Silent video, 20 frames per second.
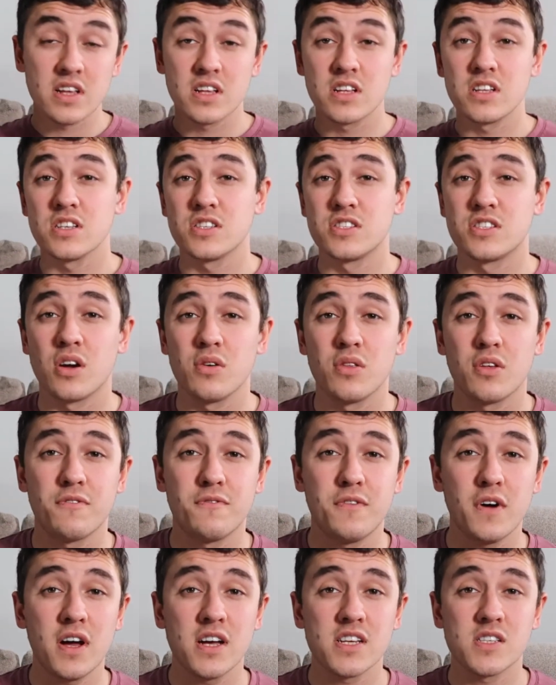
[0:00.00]
So the
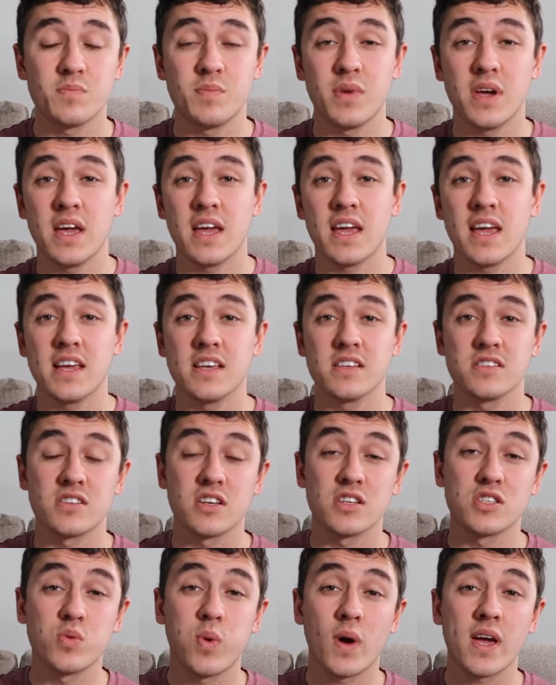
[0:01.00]
first bit is
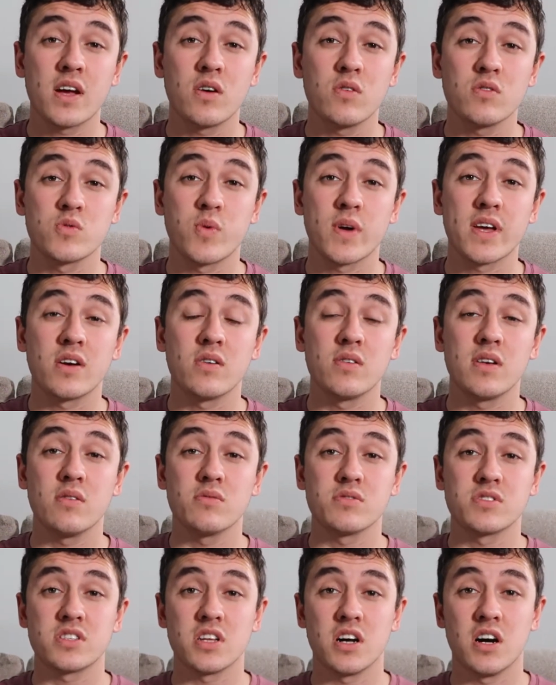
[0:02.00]
Twinkle Twinkle Little
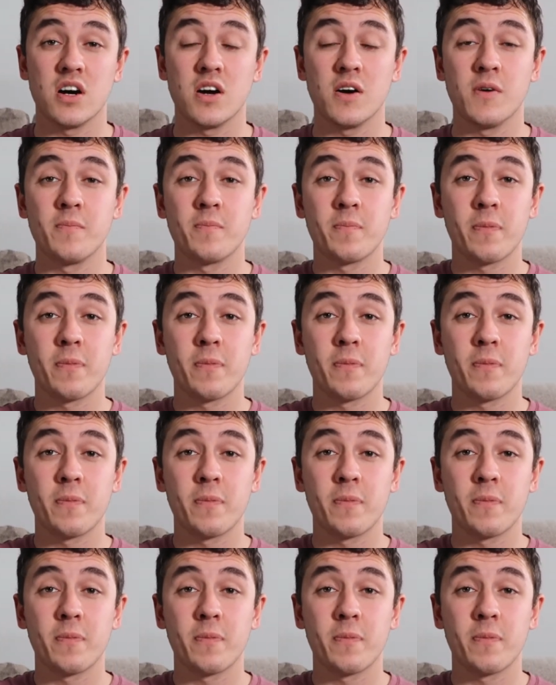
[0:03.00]
Star,